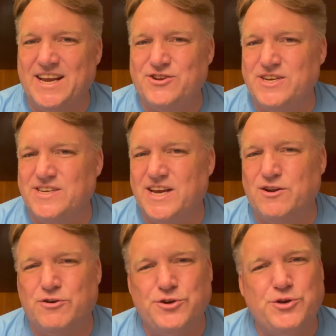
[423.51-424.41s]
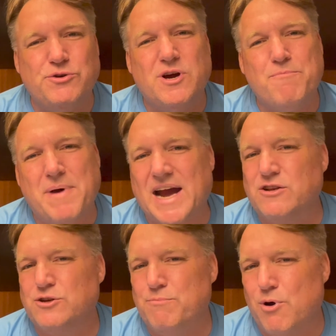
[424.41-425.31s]
And she said, could you come
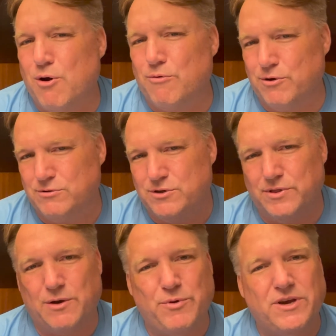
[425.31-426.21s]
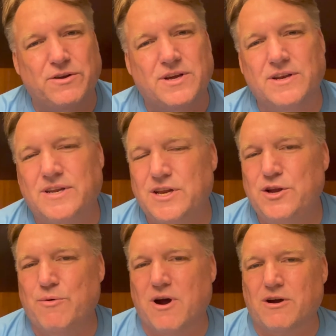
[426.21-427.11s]
back tomorrow so that we could
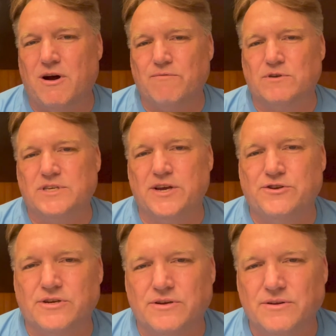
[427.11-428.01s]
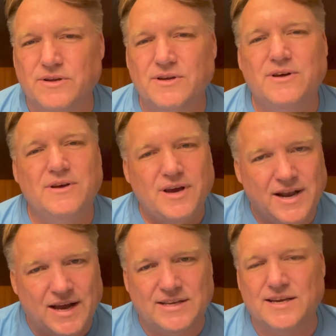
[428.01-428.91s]
continue our conversation?
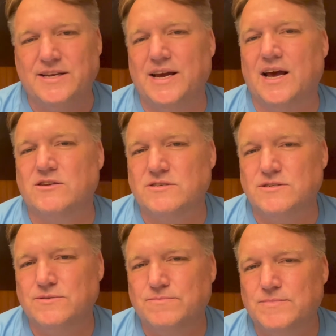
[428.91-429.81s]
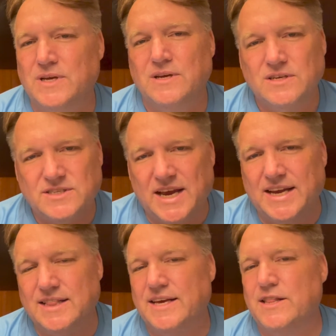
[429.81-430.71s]
And I said, yes.
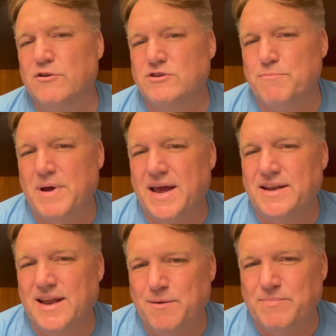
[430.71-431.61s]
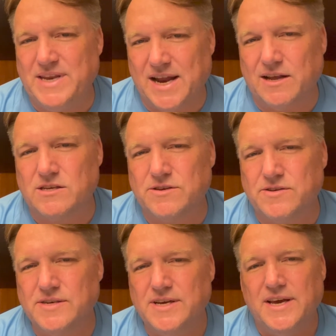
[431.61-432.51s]
Secondly, there's a man named
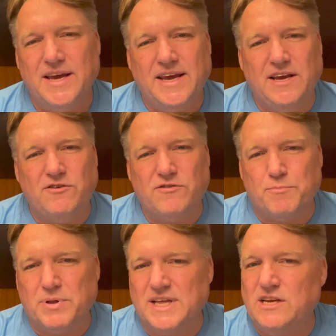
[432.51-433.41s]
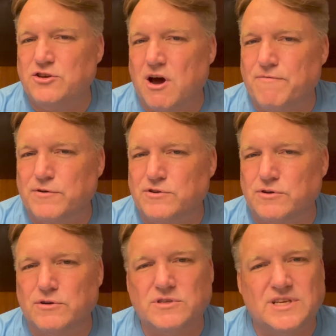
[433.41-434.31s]
Dennis. He's the police
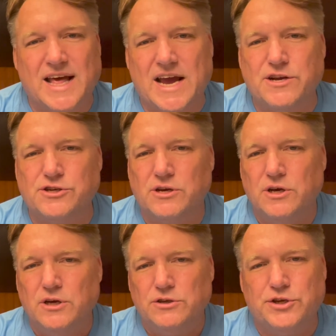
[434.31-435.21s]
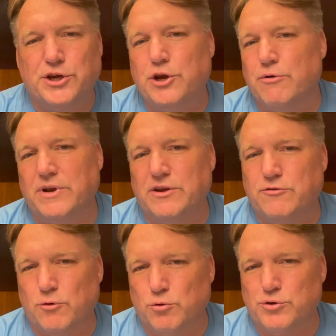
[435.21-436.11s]
officer / security
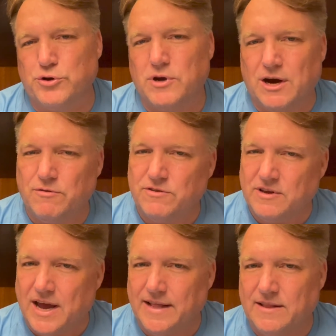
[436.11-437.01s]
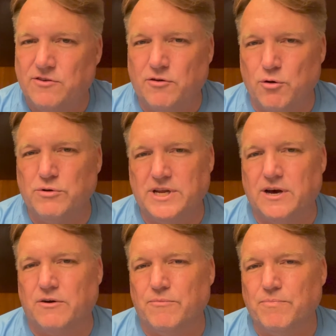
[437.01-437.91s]
soldier outside this
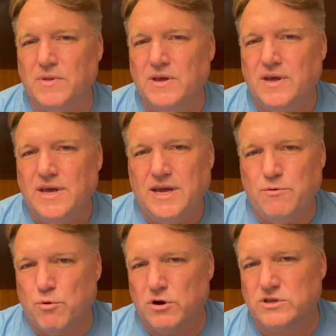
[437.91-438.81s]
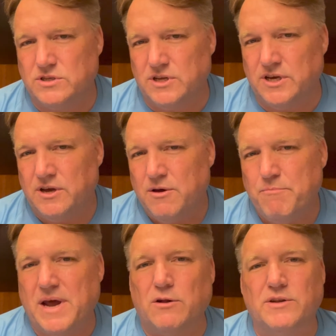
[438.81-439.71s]
hotel. He works the
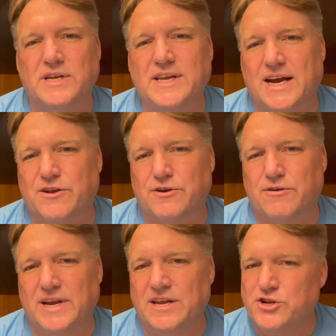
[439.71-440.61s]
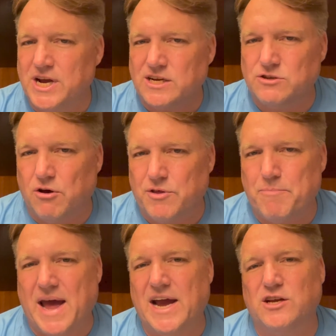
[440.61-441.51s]
metal detector and he checks all the
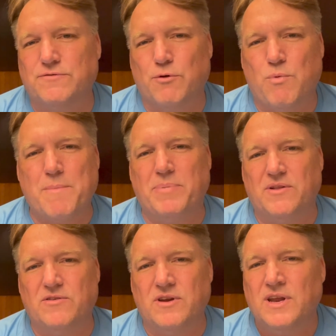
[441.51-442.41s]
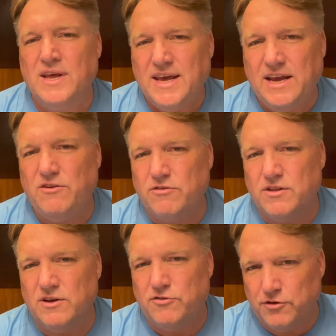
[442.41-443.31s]
bags for weapons, and he's
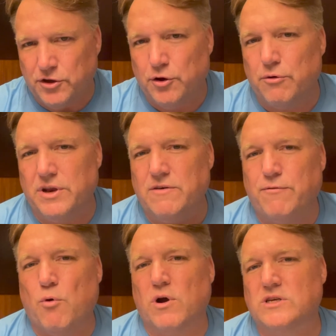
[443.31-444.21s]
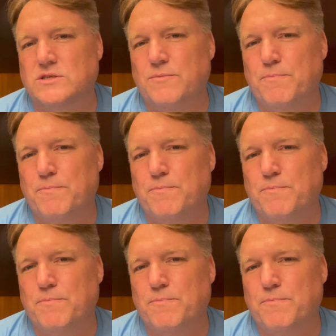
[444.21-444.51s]
the security force.